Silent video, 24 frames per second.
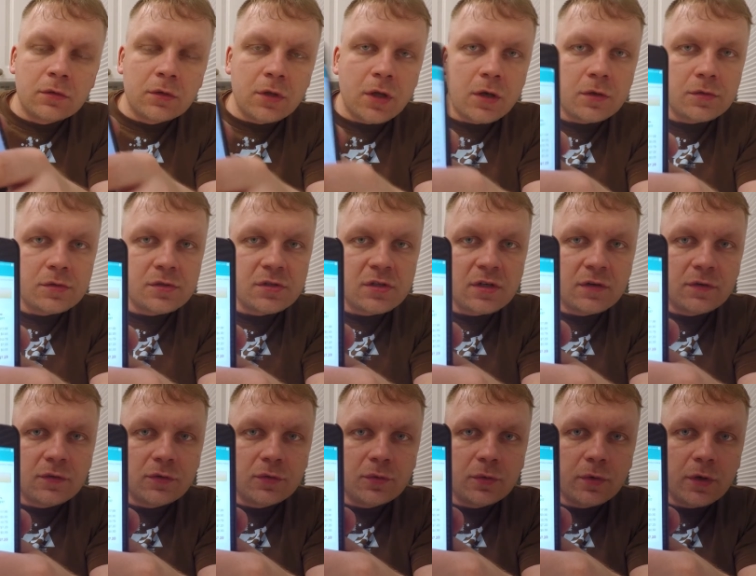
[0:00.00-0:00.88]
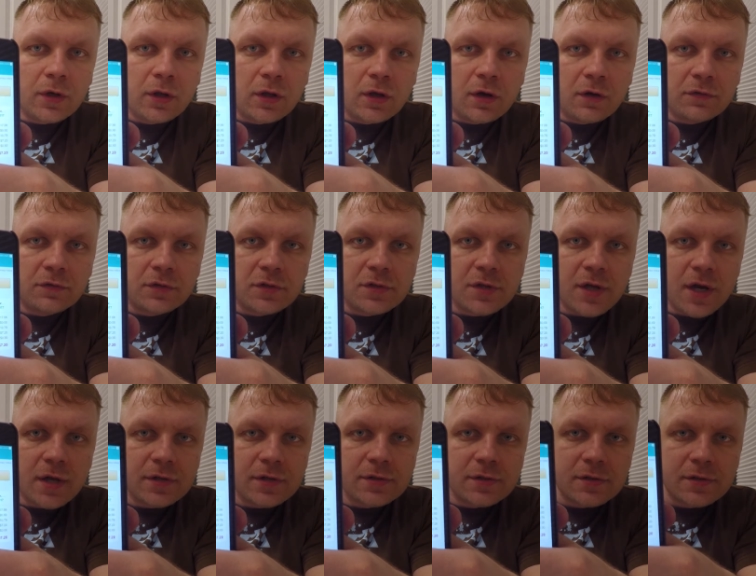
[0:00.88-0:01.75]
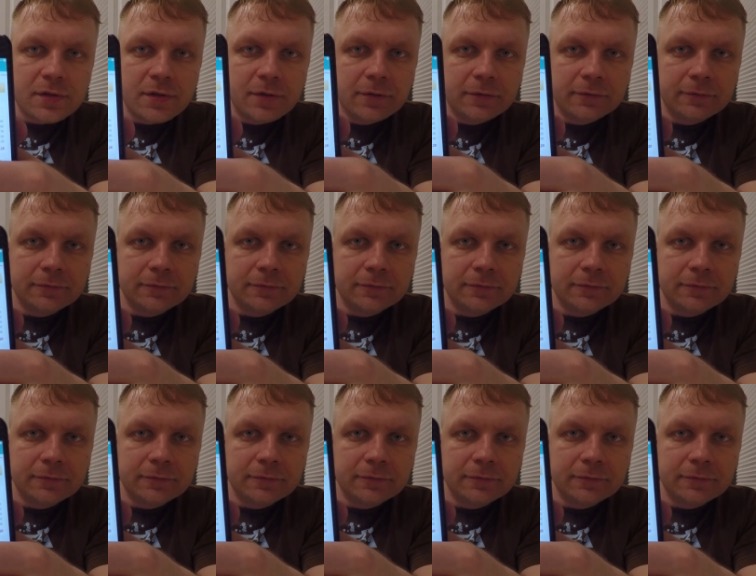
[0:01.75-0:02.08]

now it's 720 after taxes